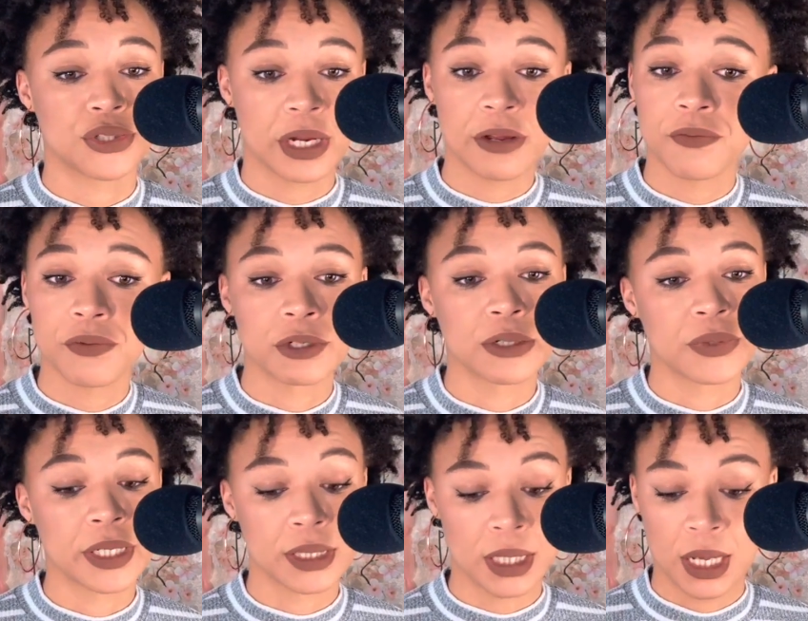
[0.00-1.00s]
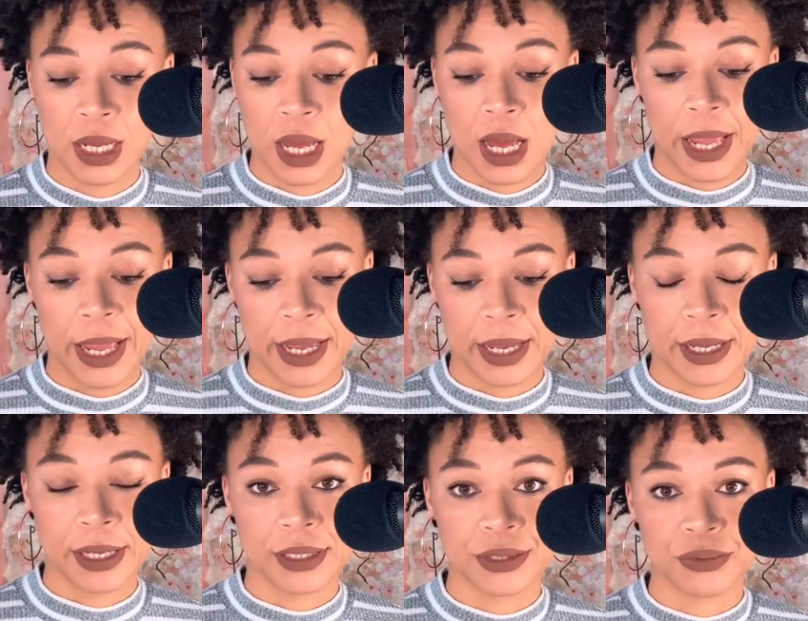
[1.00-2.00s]
straightforward
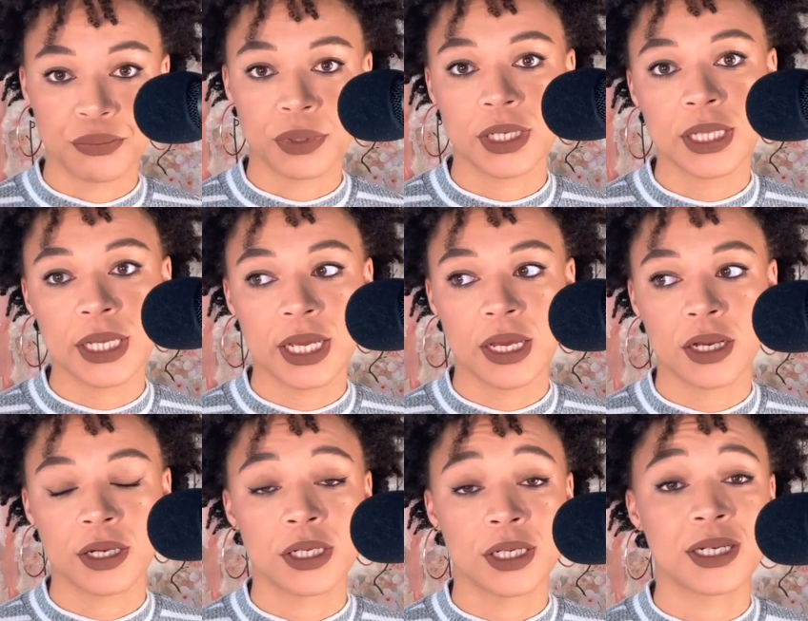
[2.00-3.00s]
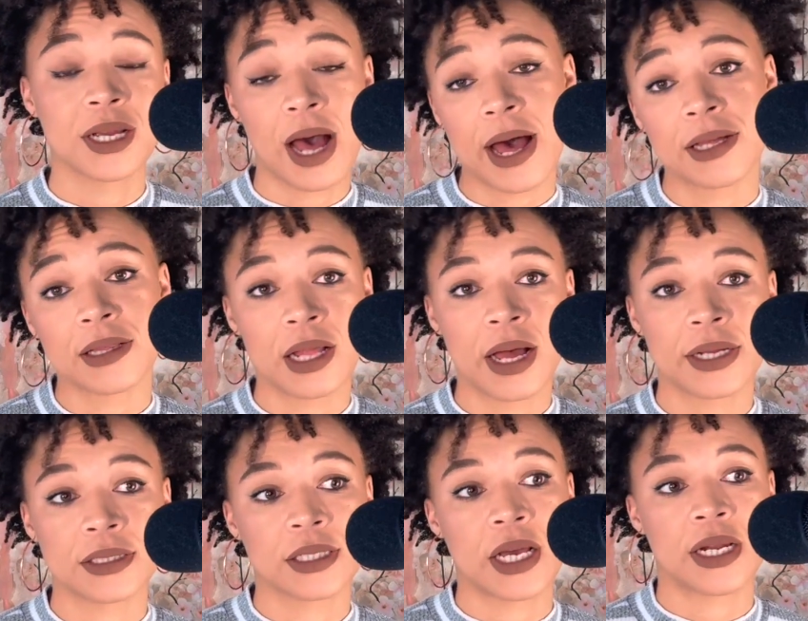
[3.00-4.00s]
and really a good
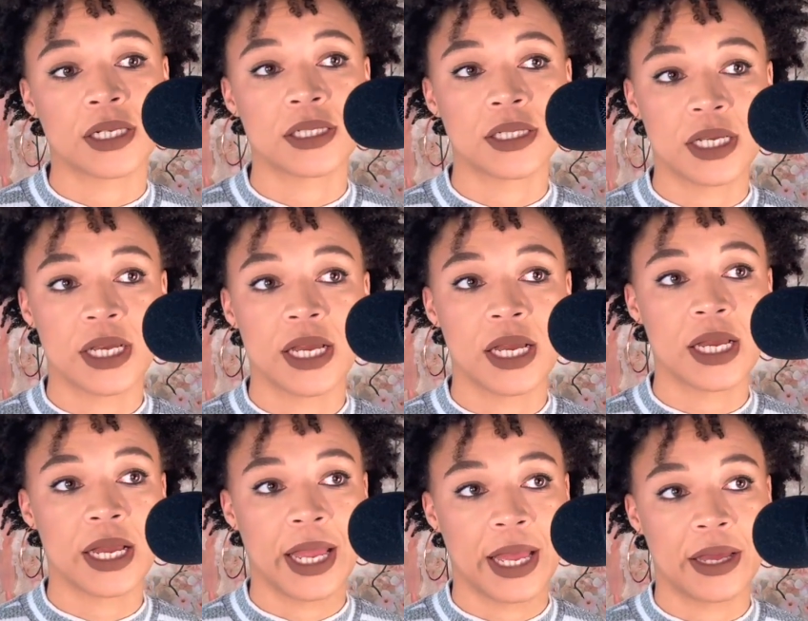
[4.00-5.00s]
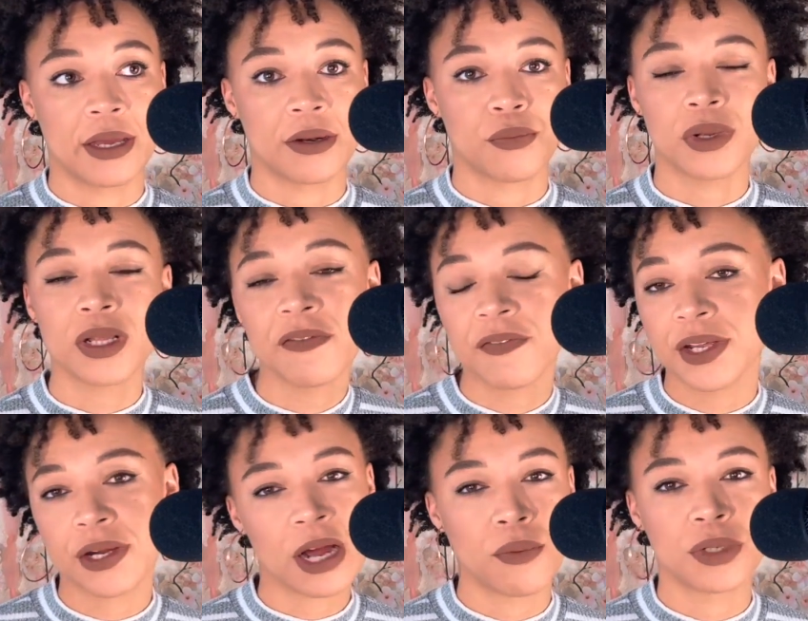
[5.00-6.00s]
guideline to kind of see and really
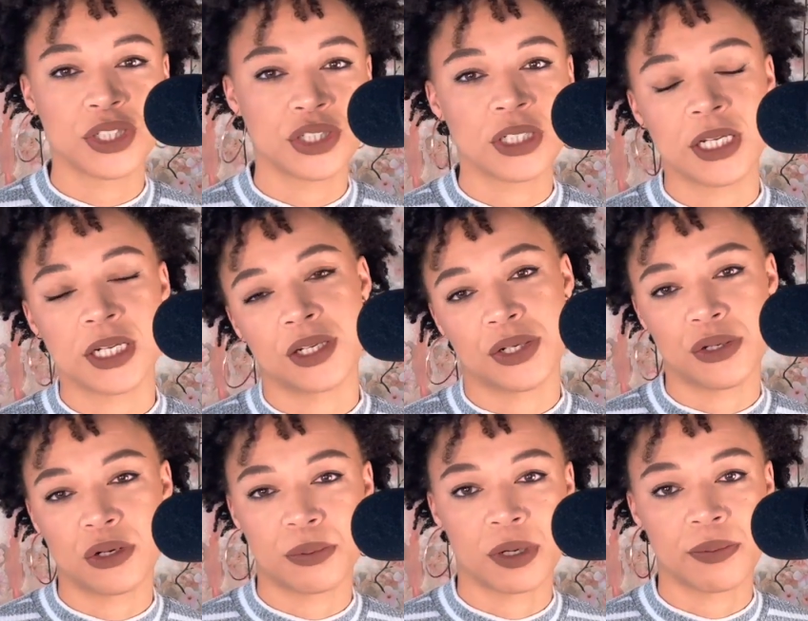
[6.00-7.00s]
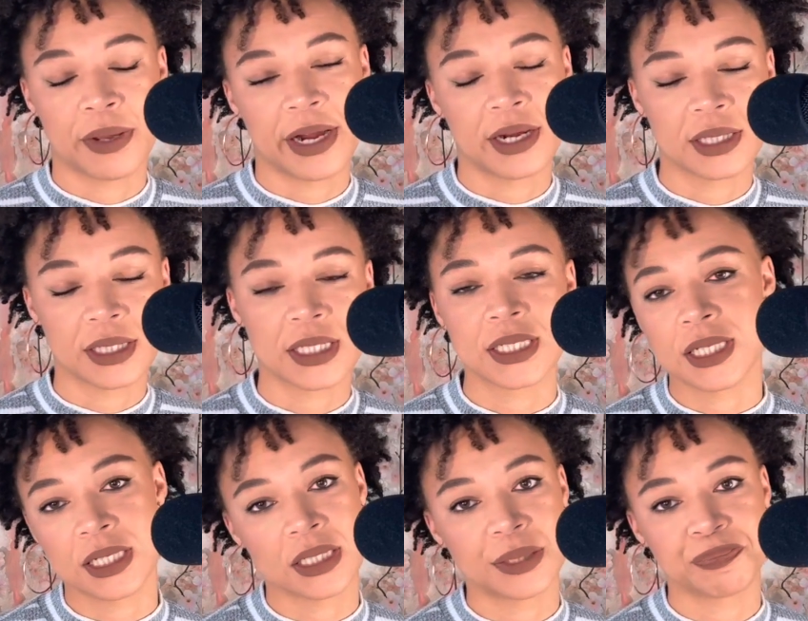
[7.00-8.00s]
figure out what you need to do to prepare in this
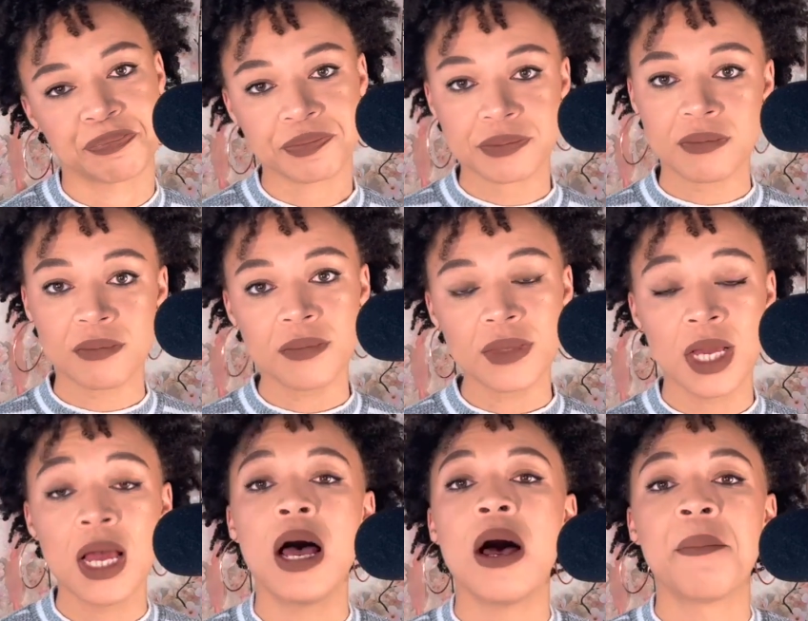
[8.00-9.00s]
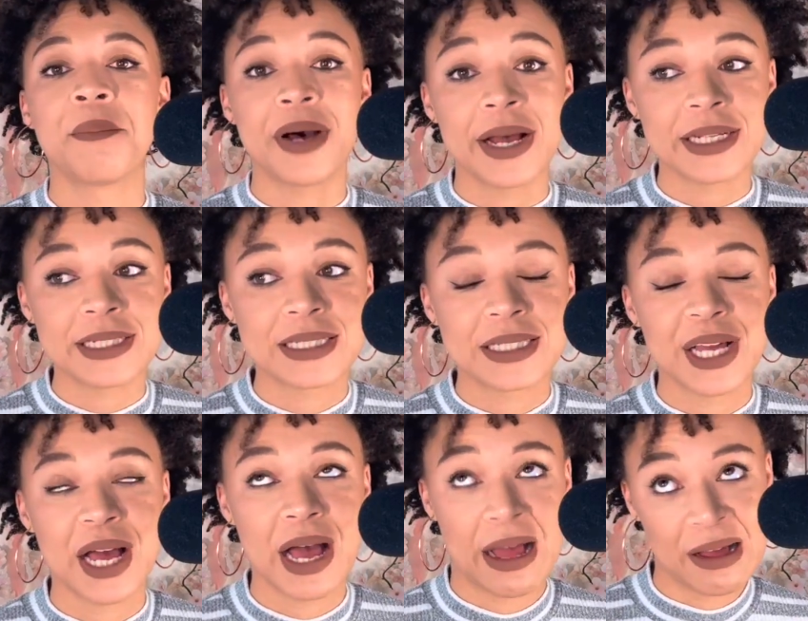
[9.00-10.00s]
season. But